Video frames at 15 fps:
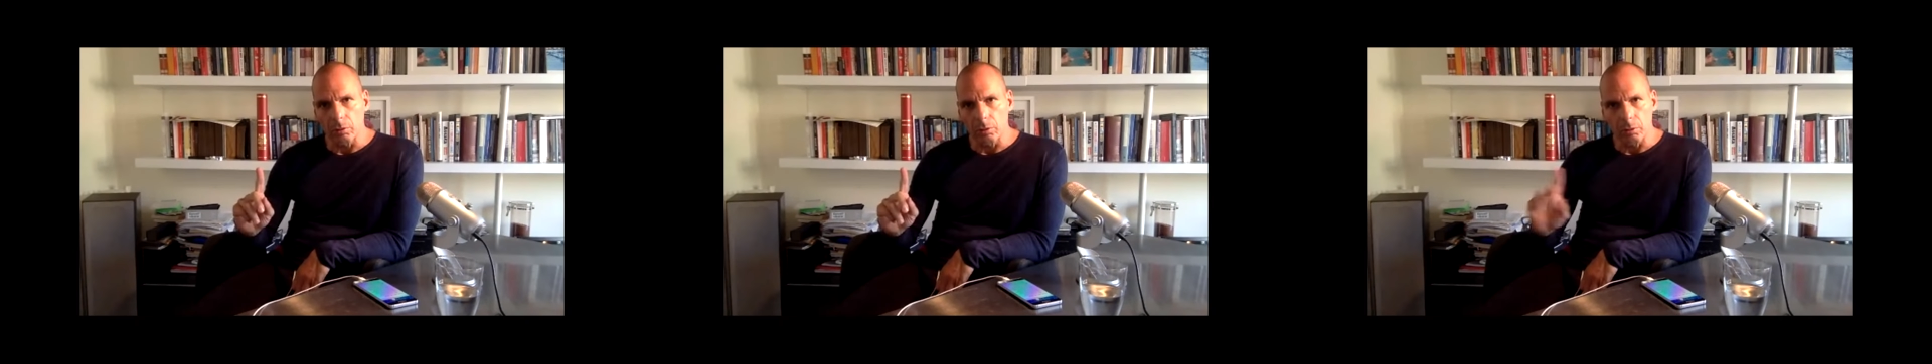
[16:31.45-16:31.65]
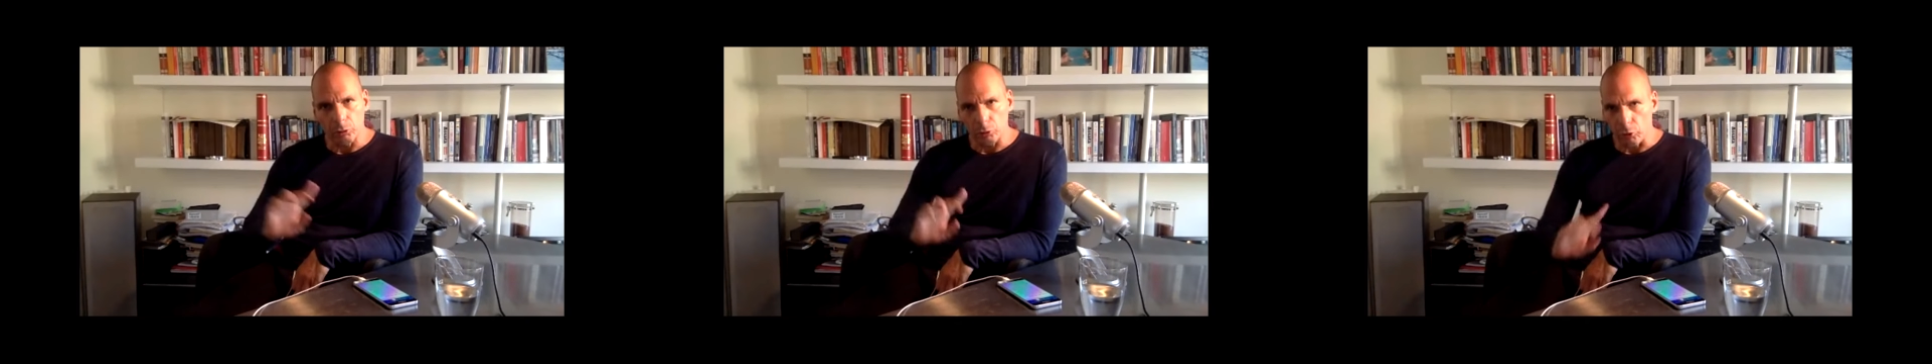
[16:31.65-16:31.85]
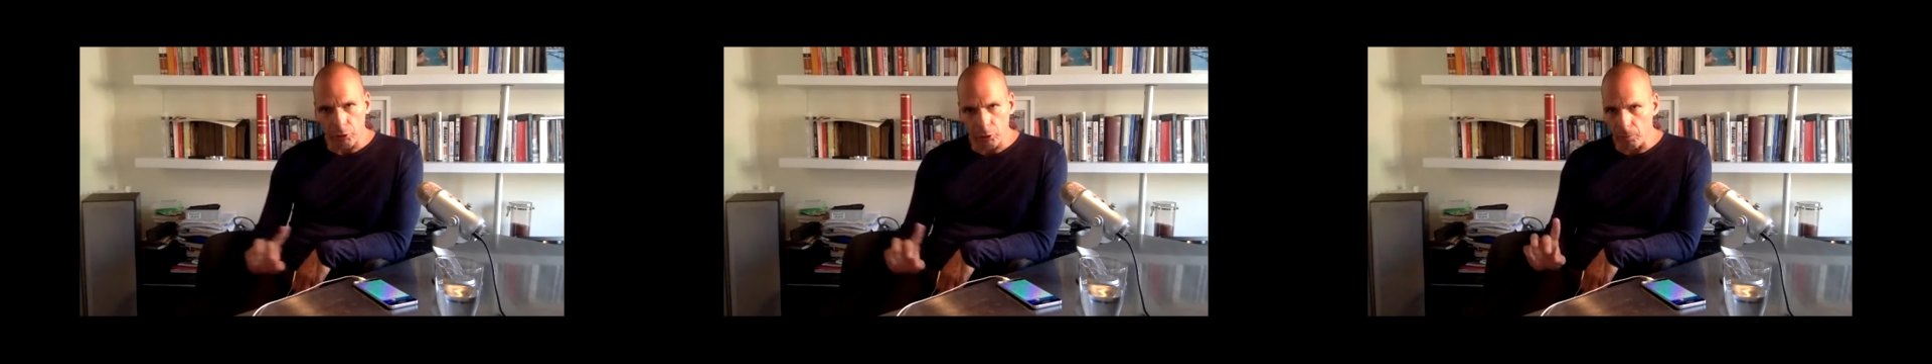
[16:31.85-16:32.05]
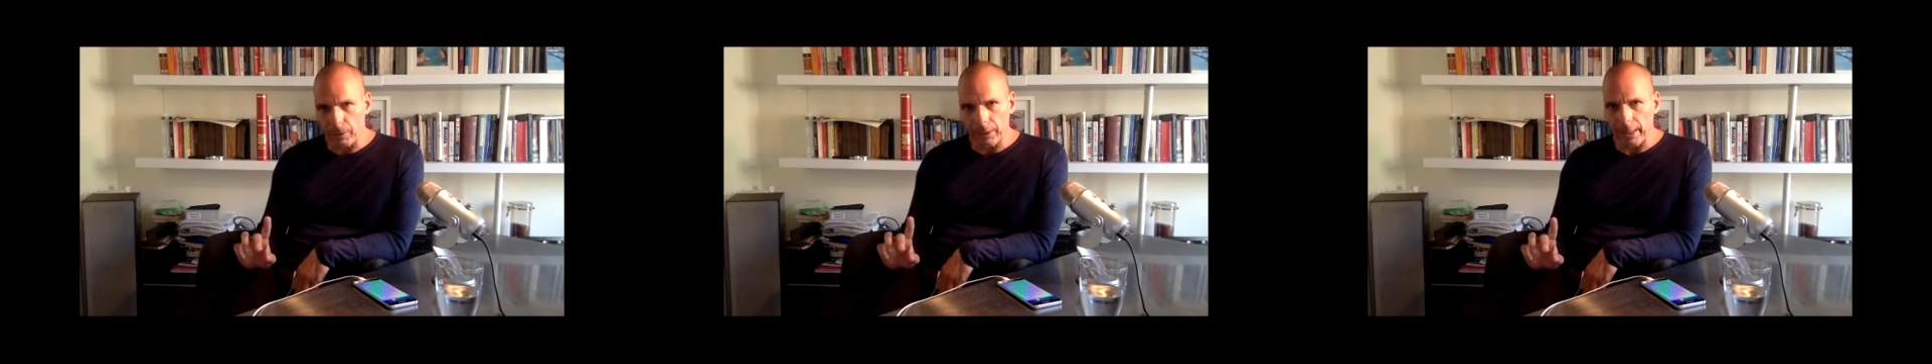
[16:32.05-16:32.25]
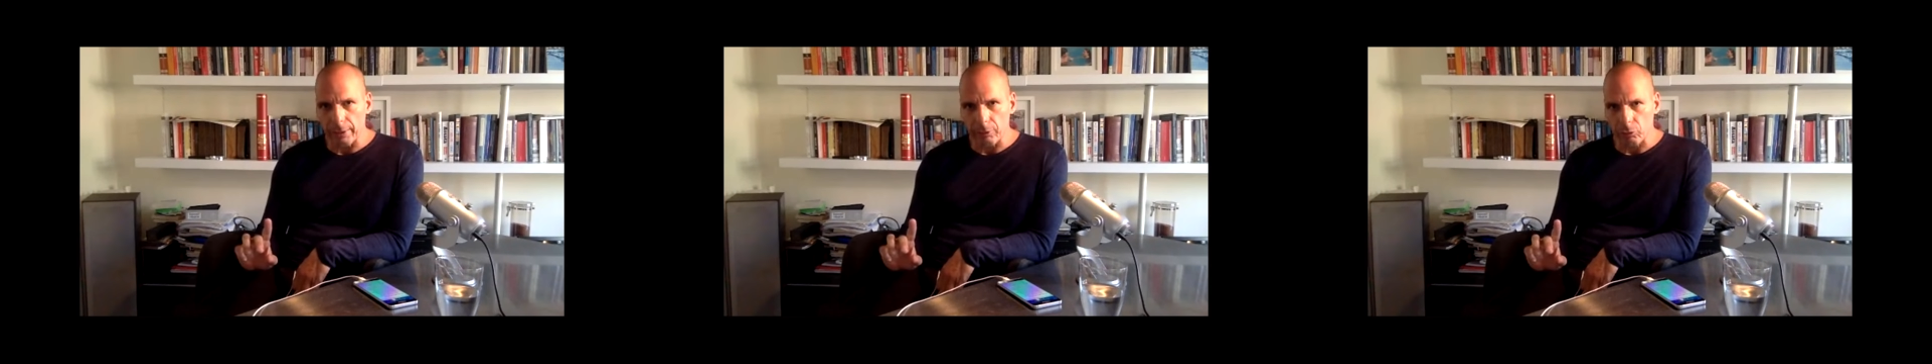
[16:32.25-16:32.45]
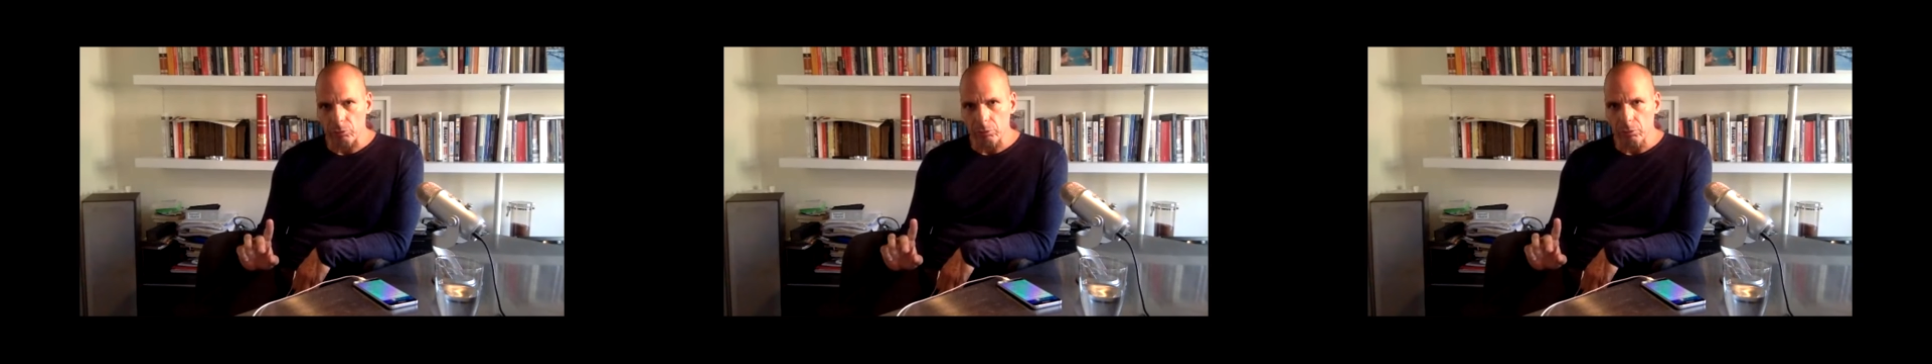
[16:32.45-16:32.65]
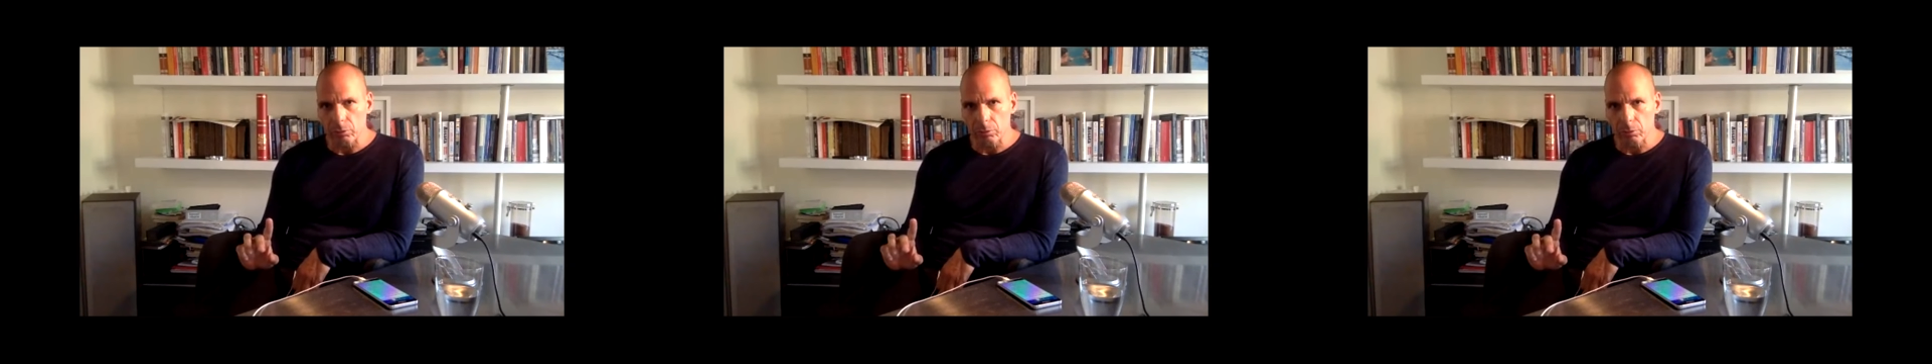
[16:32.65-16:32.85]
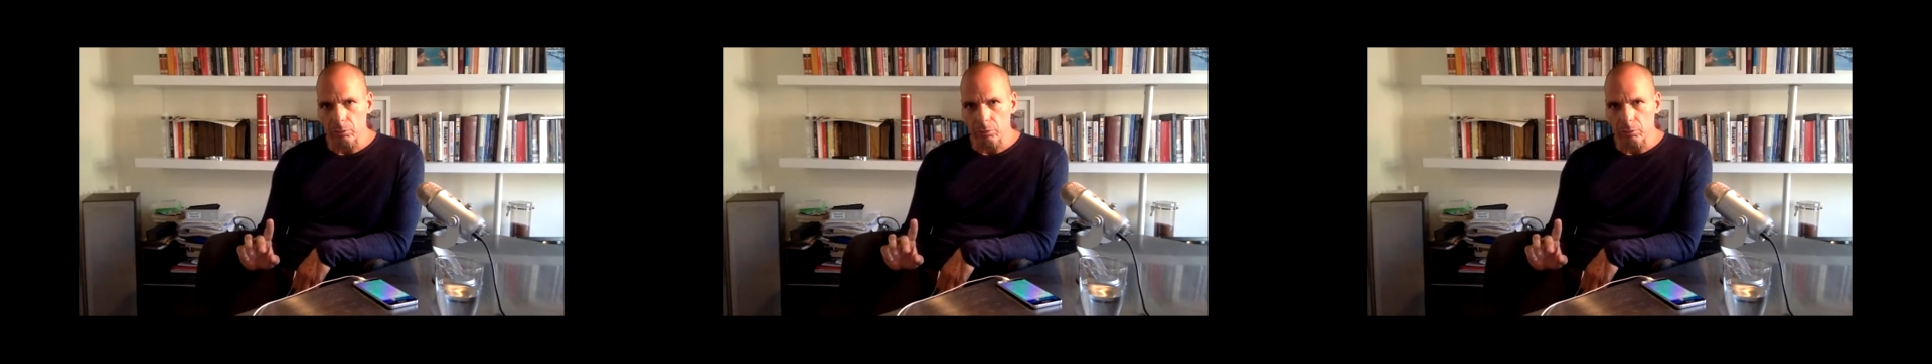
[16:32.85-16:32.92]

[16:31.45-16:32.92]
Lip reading: not the obligation,